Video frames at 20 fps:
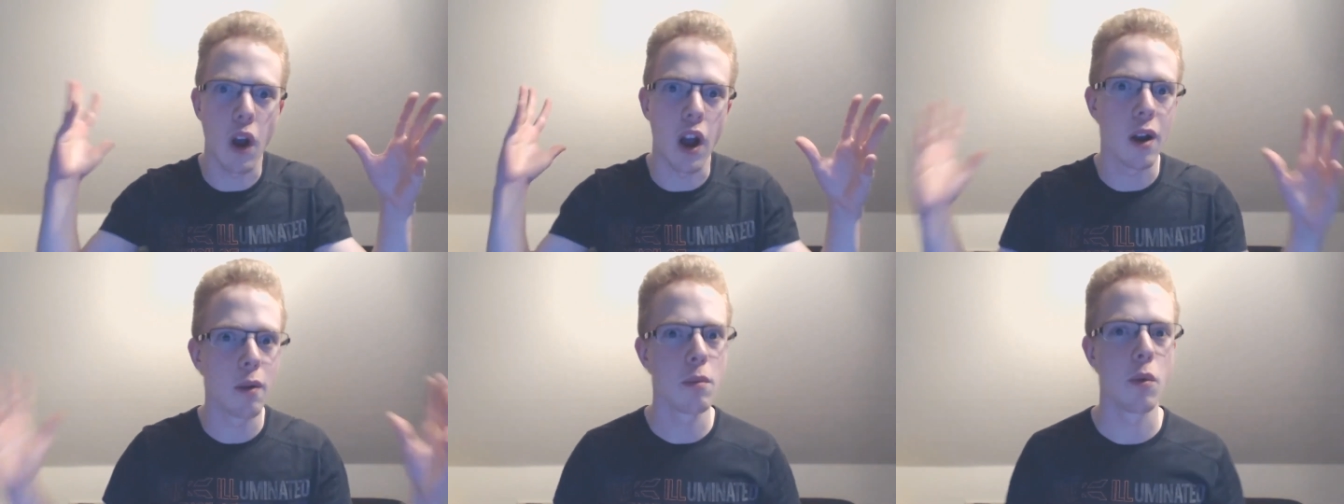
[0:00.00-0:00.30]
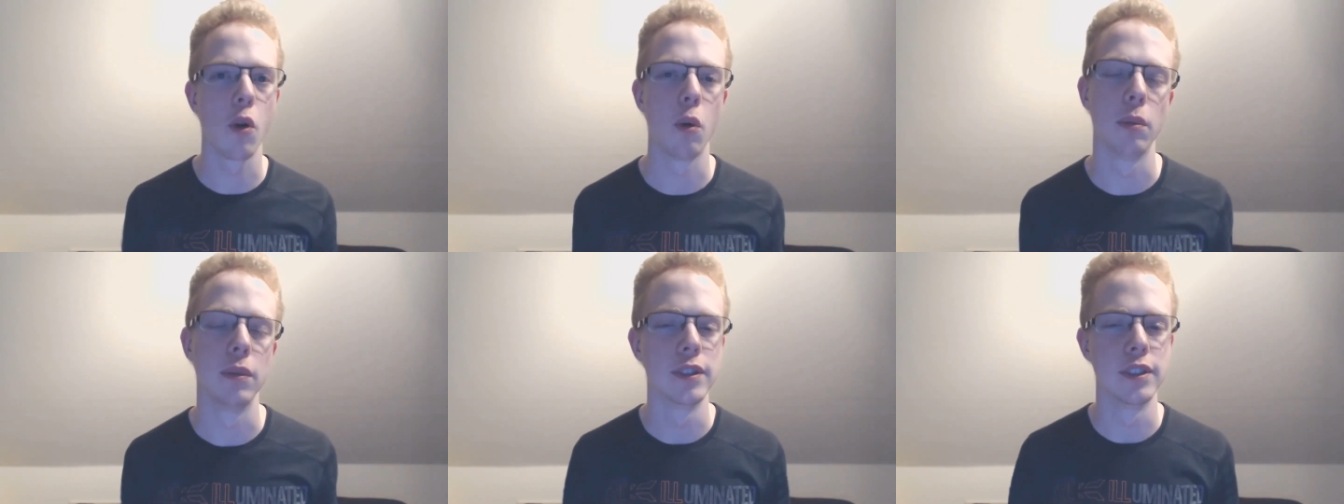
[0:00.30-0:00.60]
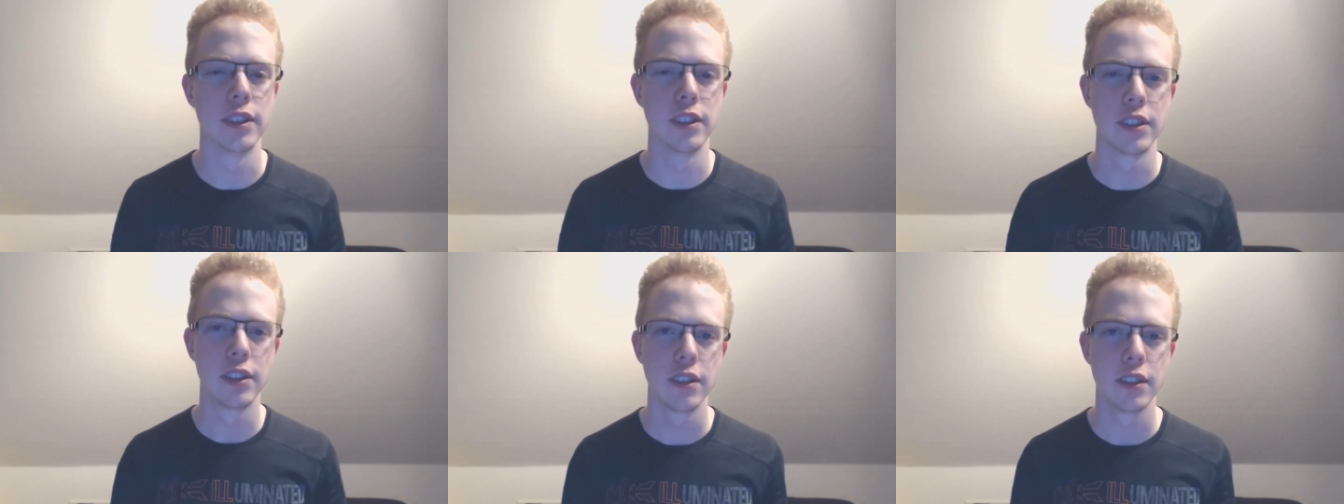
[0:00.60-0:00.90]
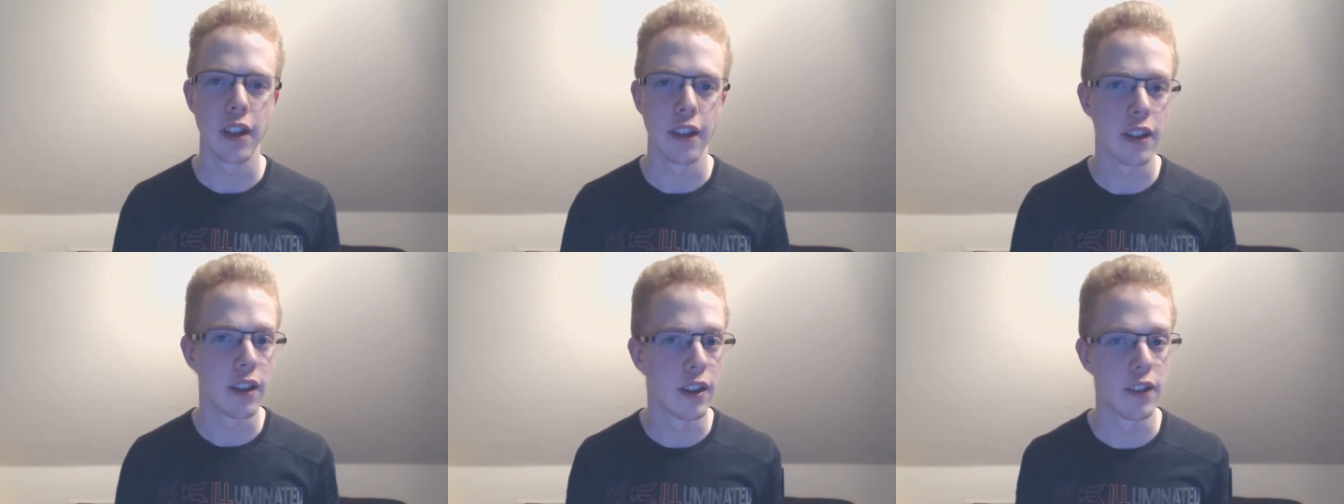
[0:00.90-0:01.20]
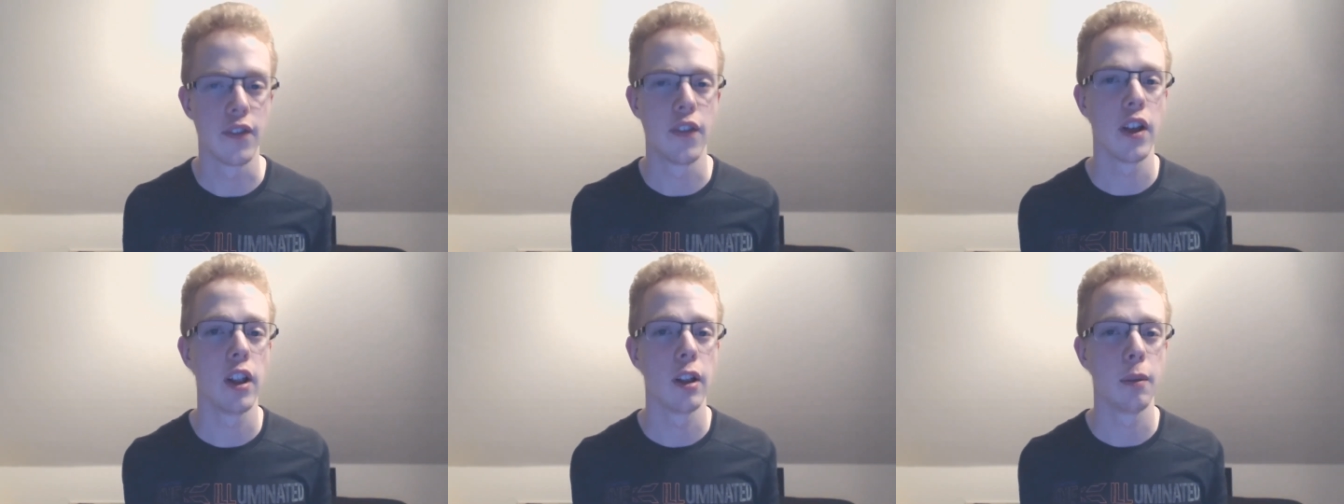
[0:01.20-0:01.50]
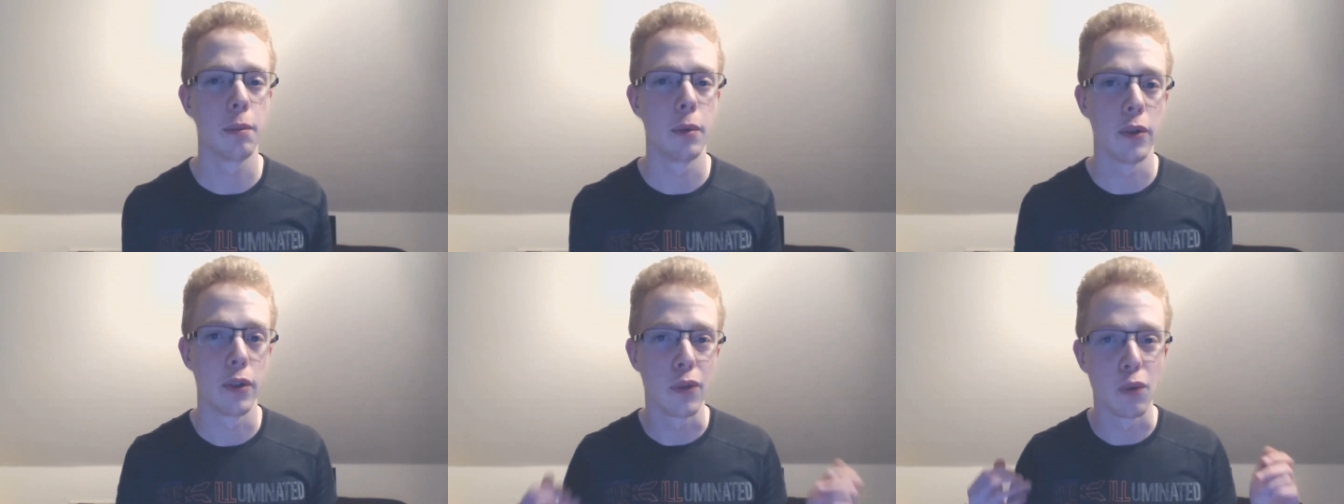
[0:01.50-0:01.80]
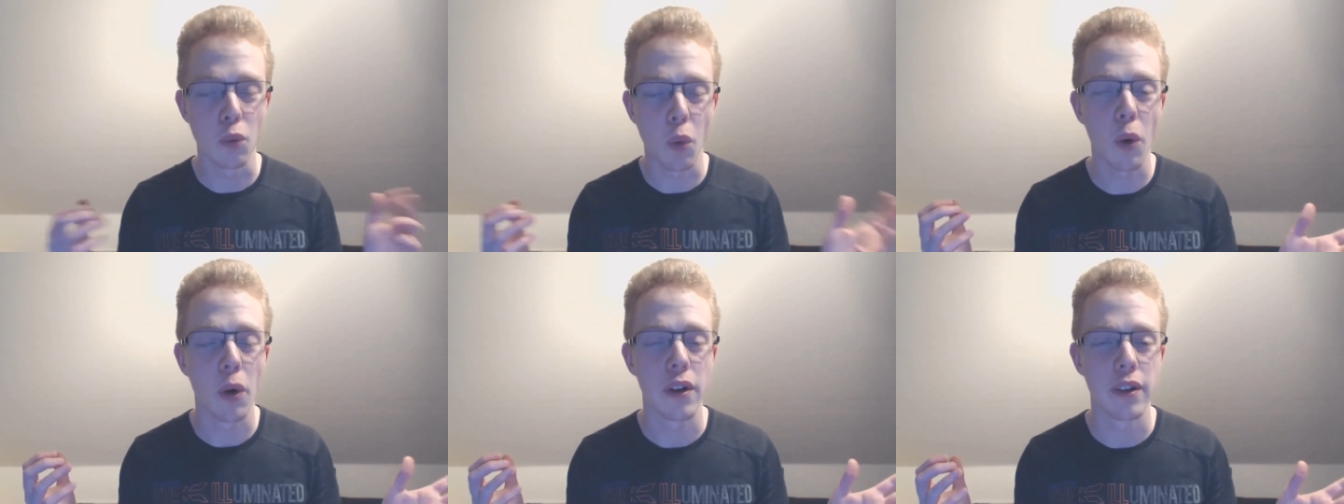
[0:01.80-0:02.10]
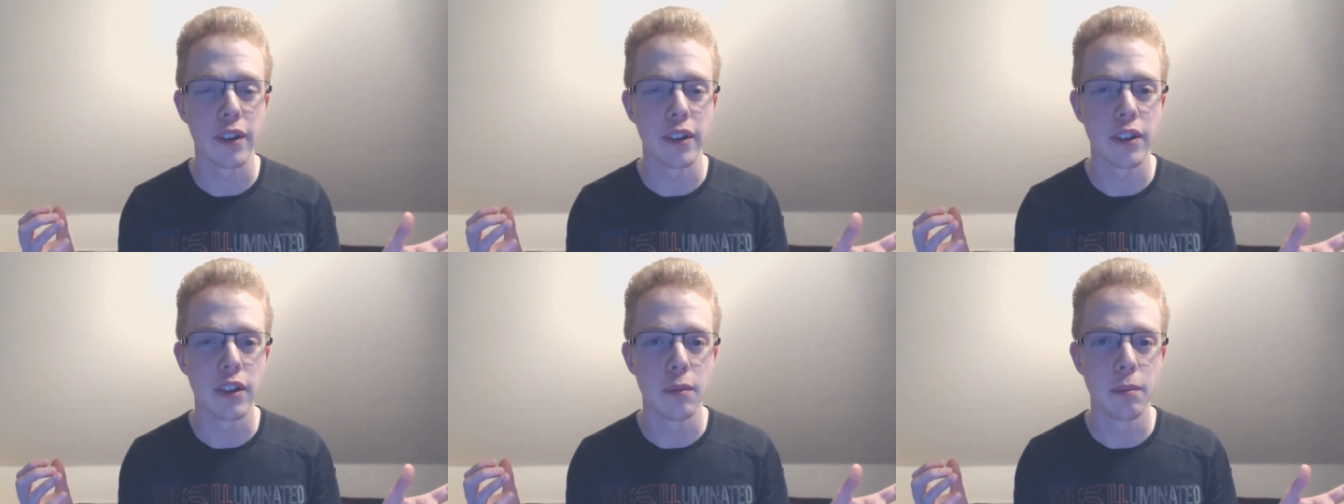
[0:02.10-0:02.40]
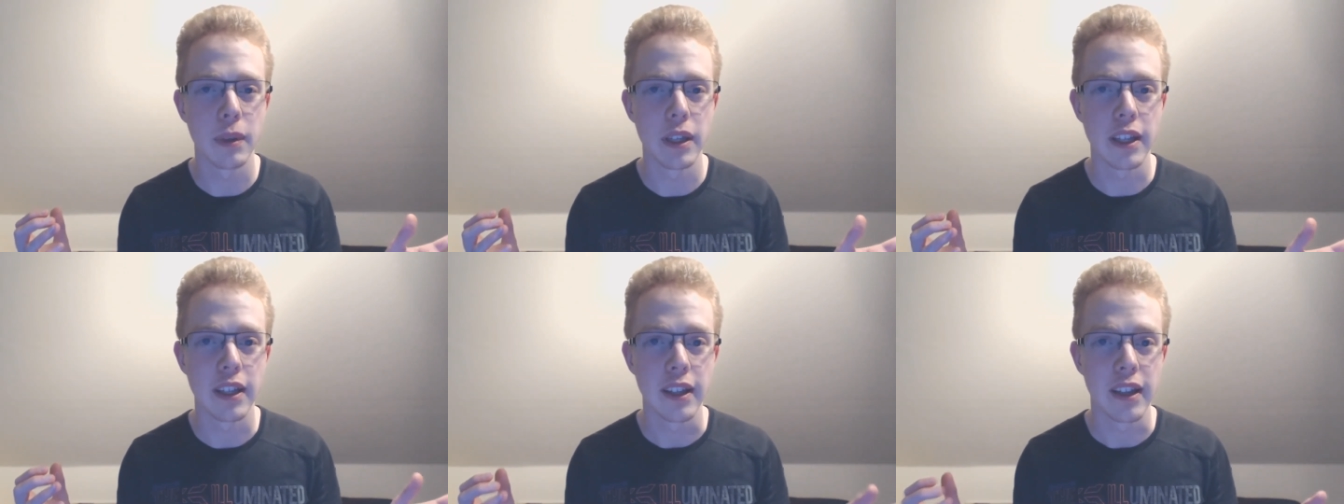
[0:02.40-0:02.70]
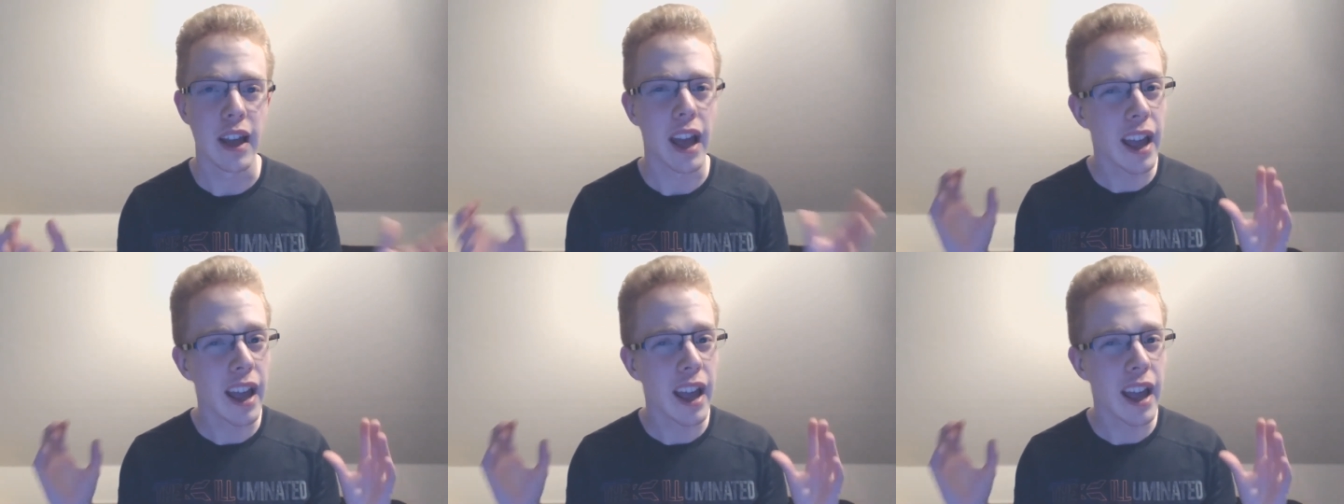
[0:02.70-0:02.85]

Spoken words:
wow moments that the developers wanted it to be.